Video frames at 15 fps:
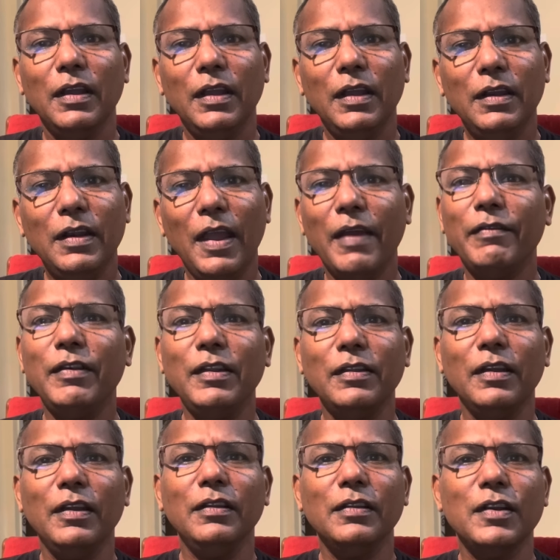in
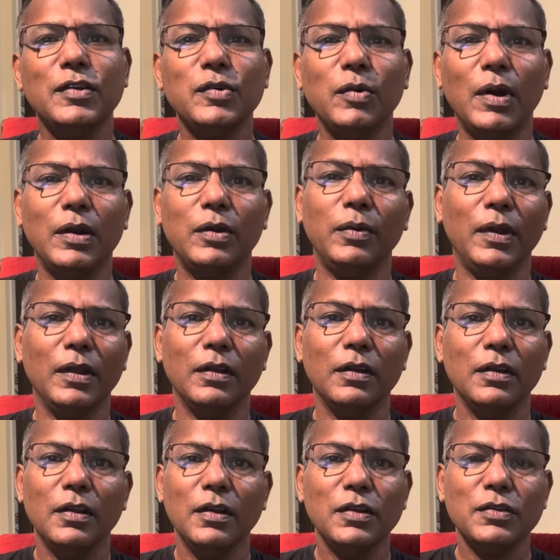everything that you are doing?
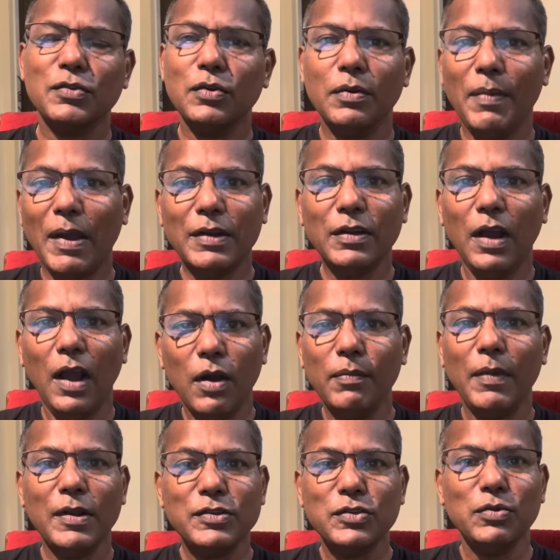So no matter how
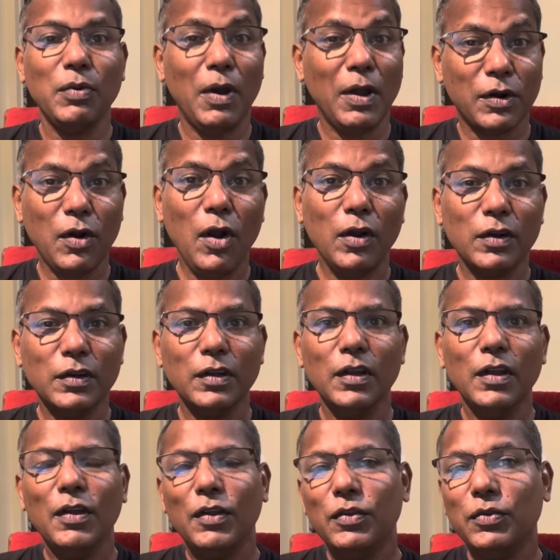much you are rocked,
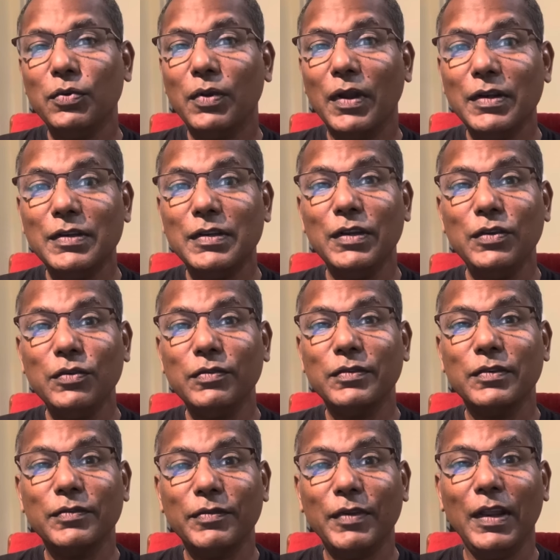you continue
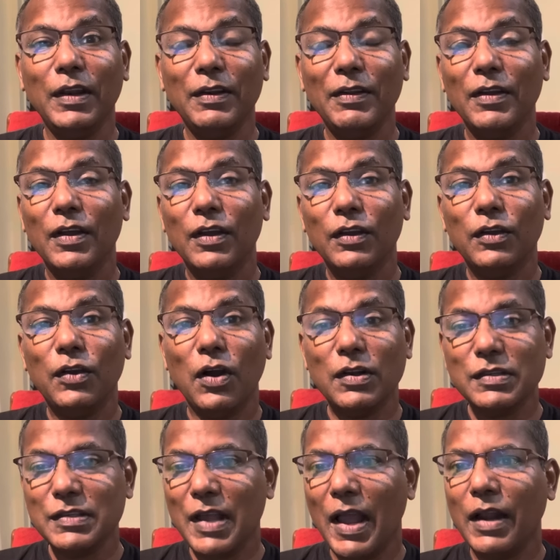to feel
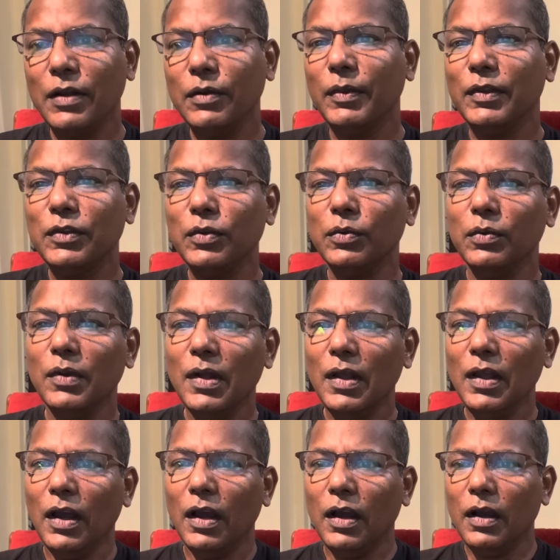God's hand with you.
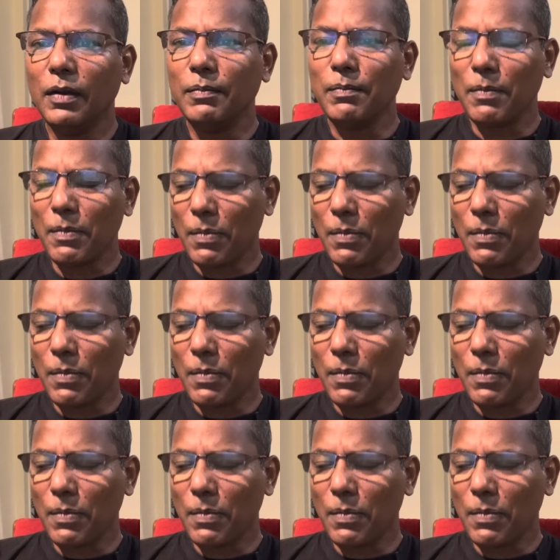When